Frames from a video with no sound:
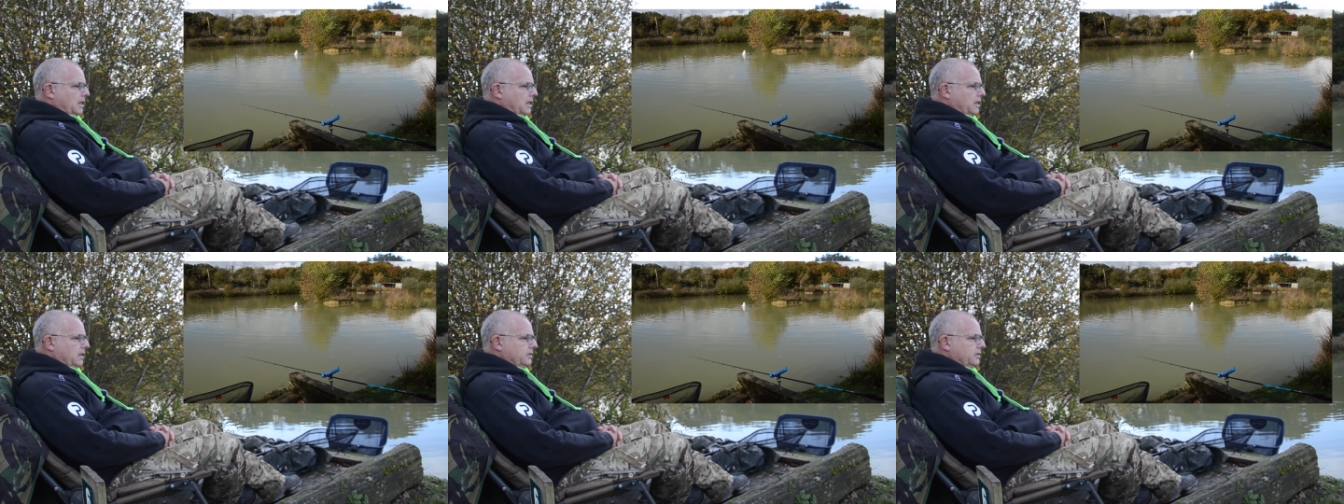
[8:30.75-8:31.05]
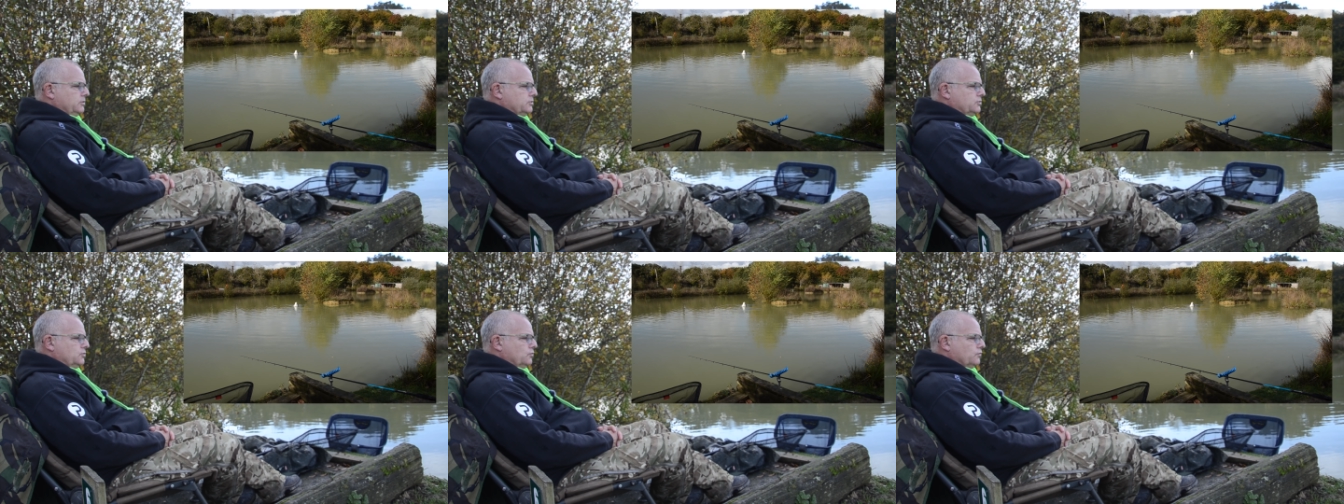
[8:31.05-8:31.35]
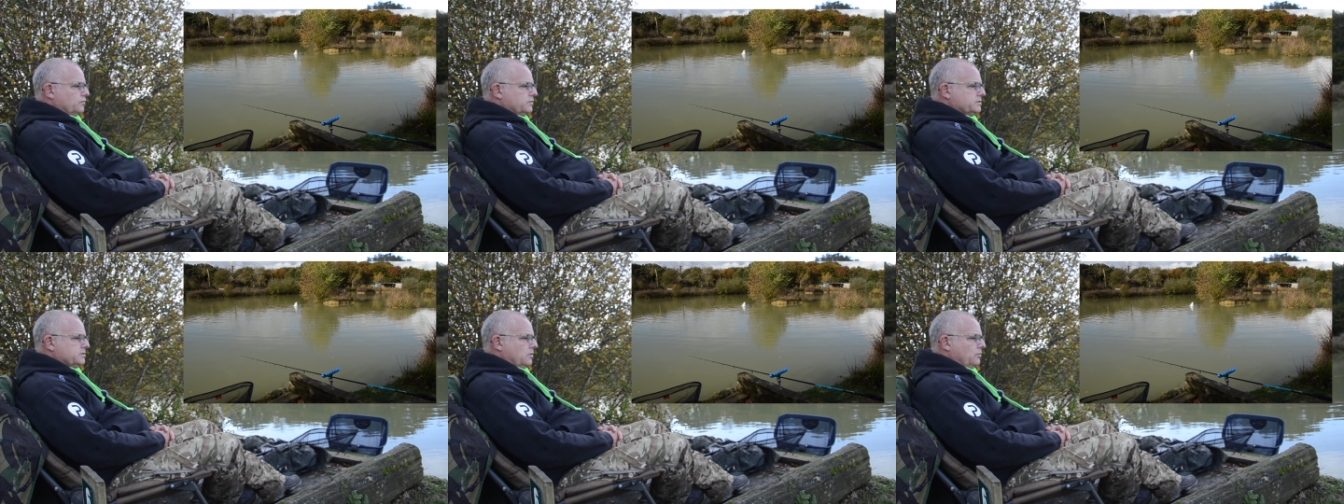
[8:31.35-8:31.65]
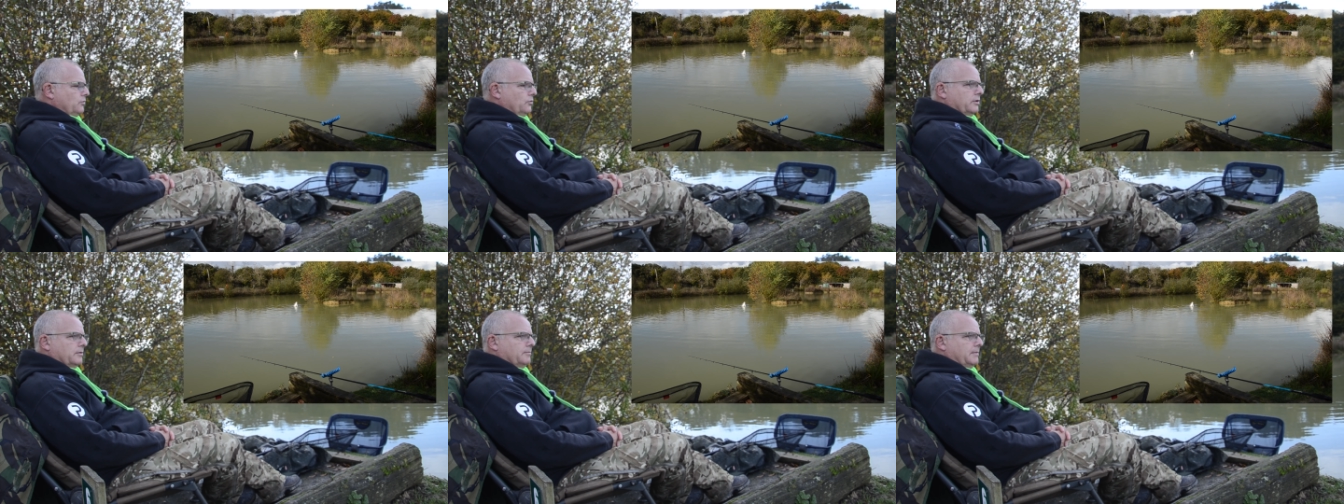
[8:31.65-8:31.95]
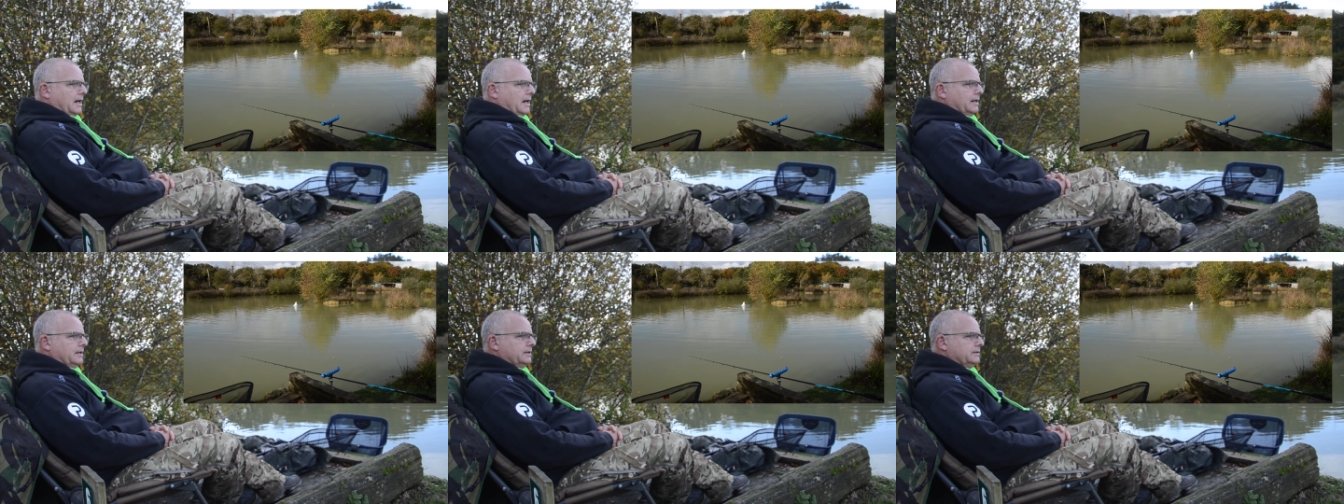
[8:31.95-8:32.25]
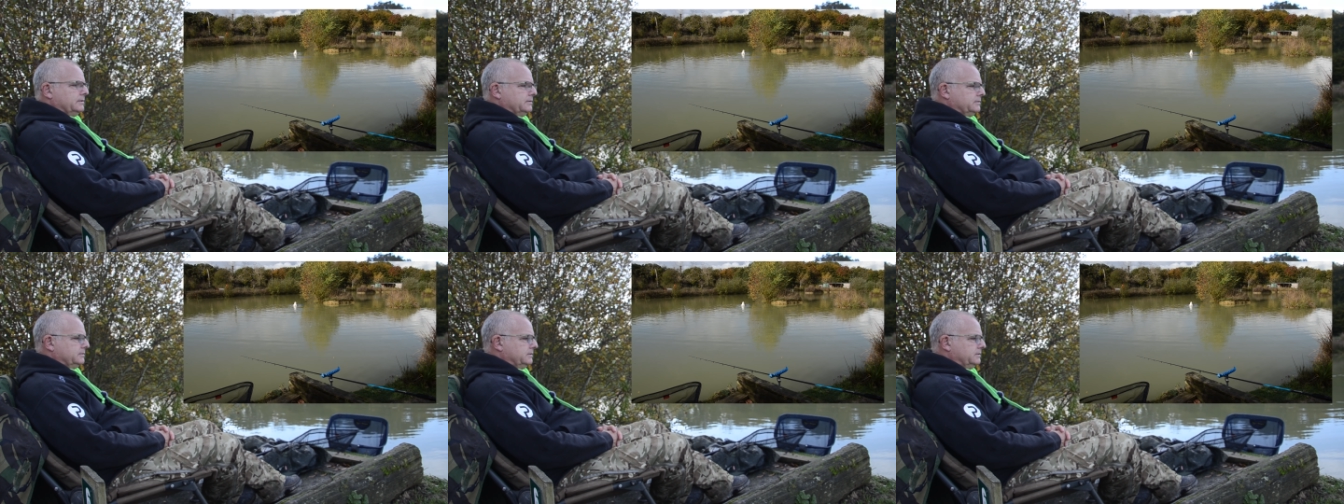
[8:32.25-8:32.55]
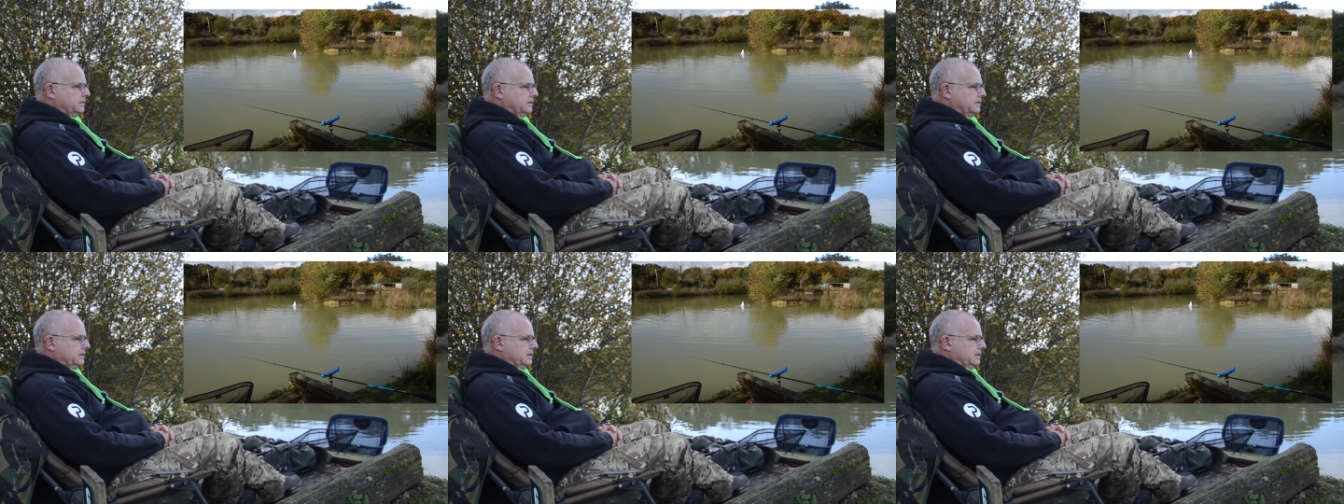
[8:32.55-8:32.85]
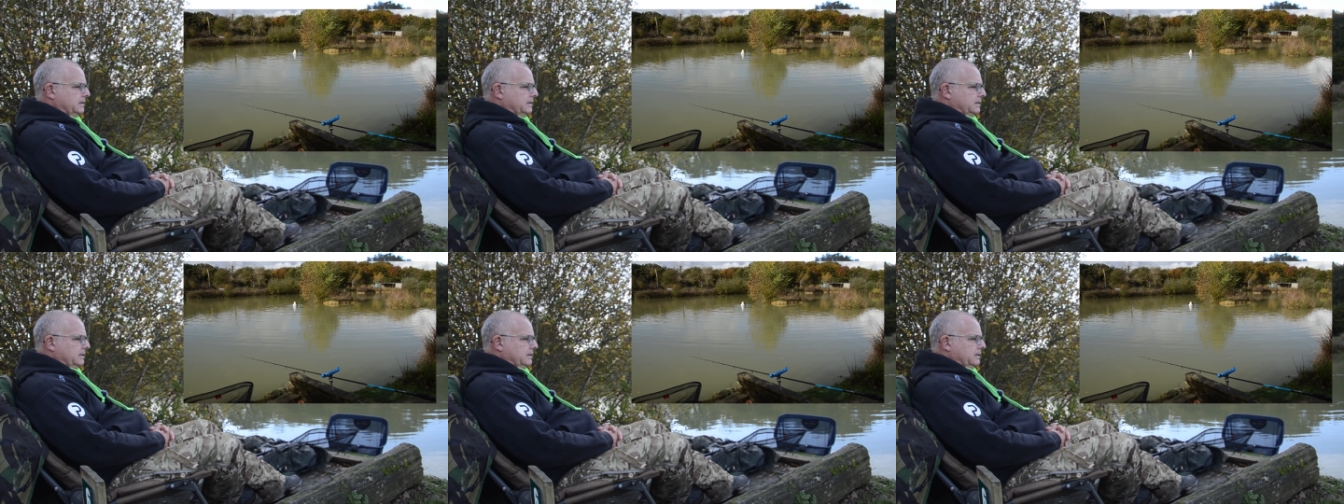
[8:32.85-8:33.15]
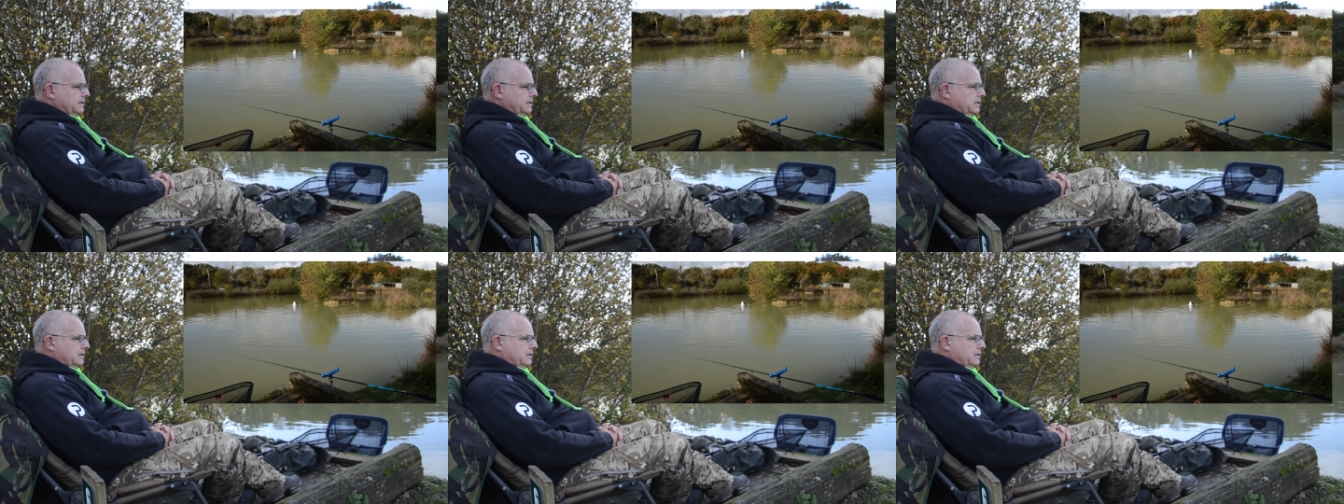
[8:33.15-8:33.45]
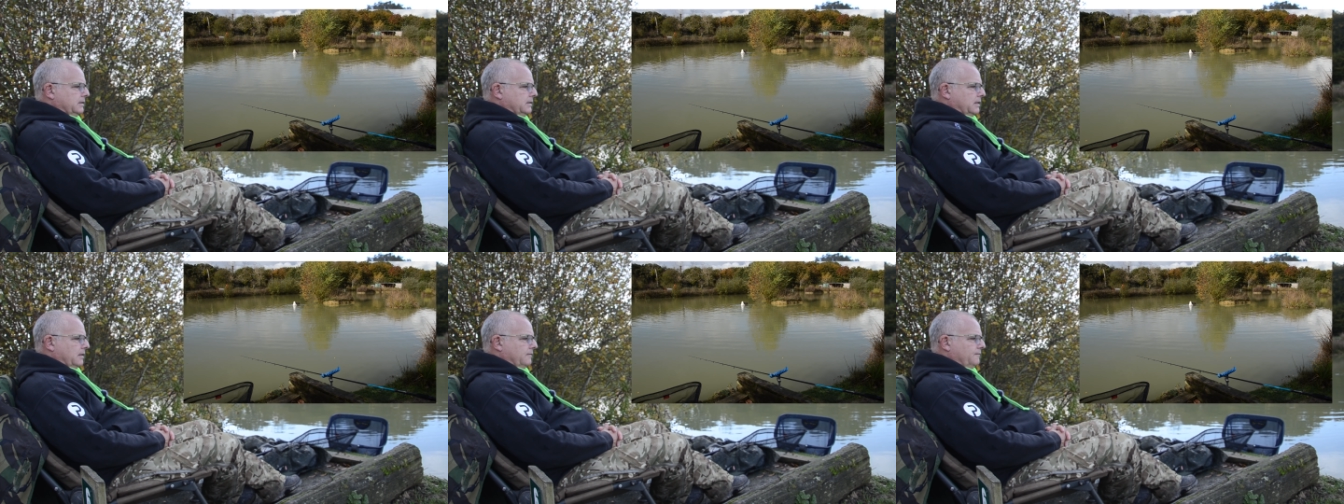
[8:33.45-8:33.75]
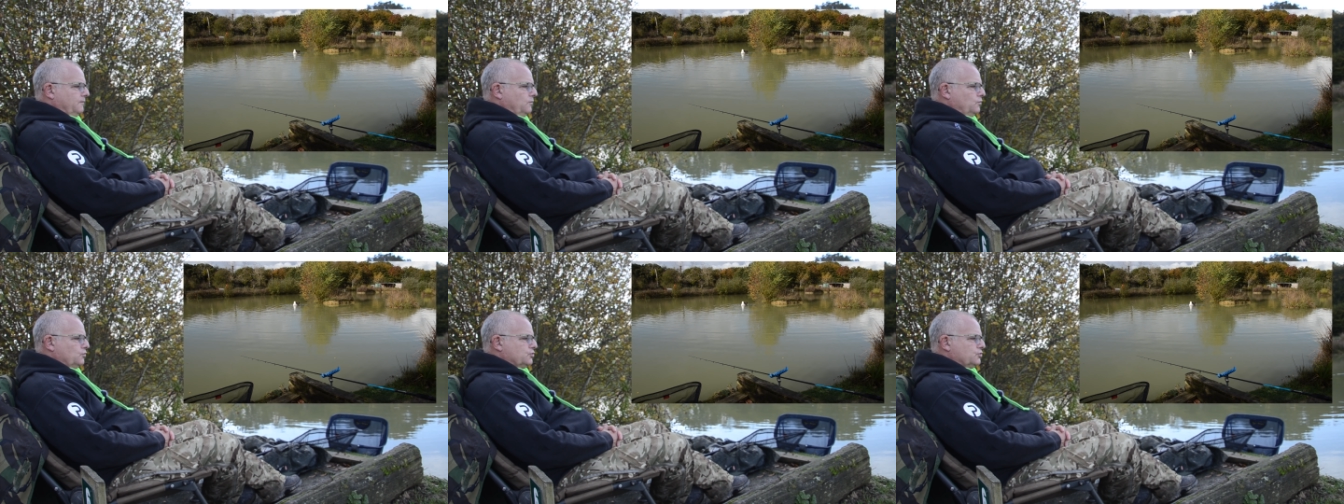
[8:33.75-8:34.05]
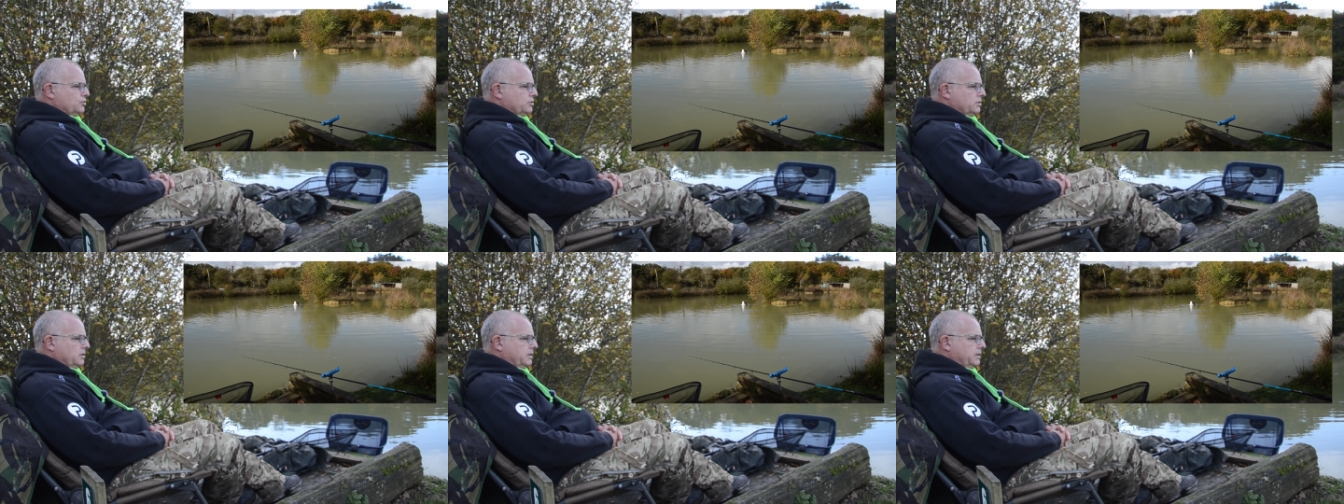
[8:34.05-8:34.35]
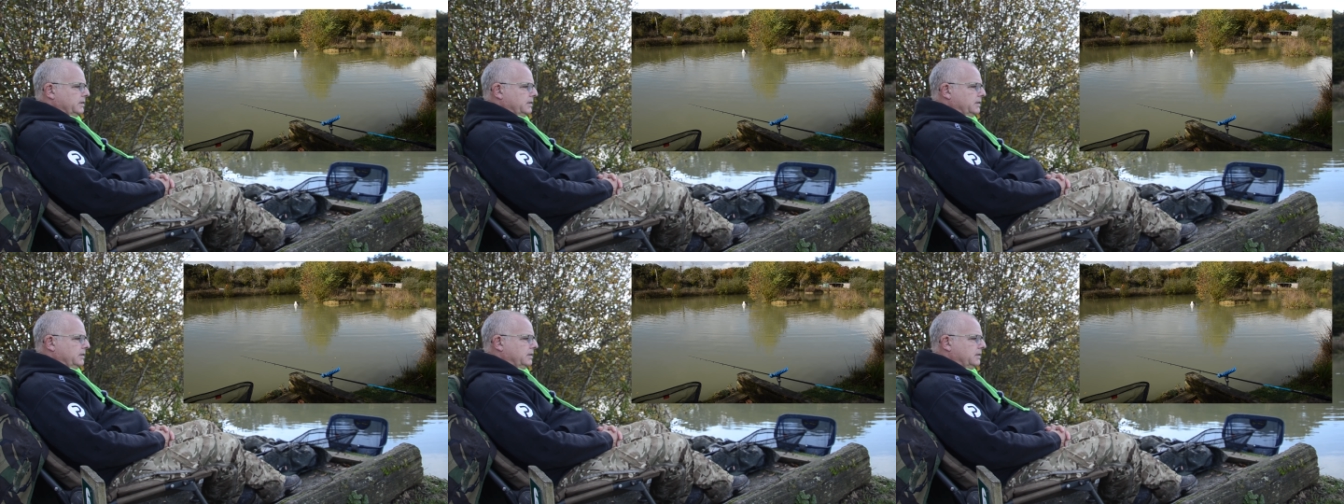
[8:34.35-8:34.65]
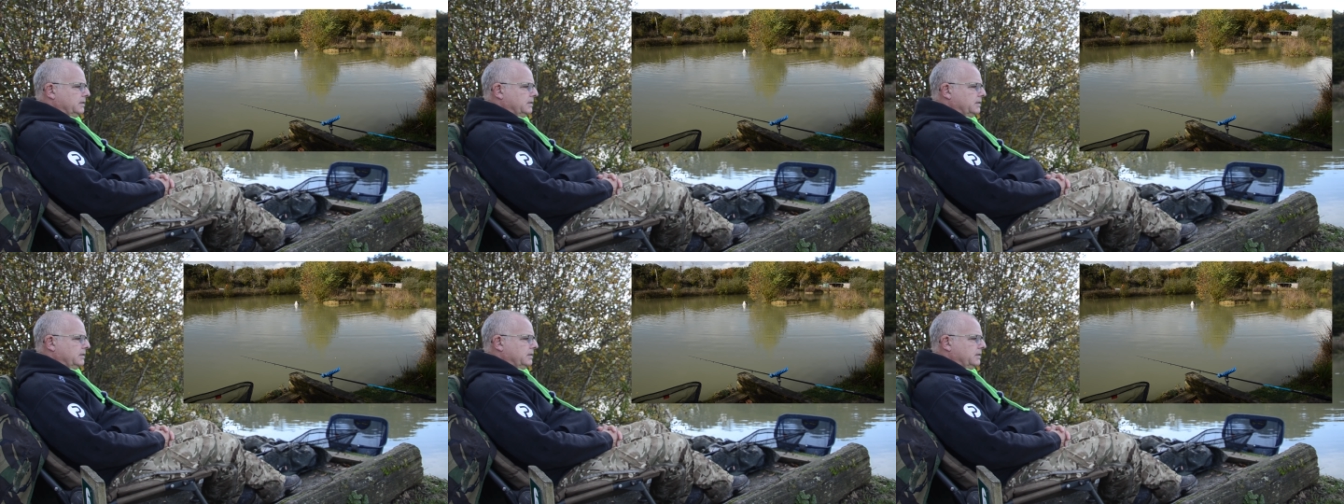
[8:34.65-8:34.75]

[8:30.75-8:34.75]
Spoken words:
you saw the result on the mat. Unfortunately,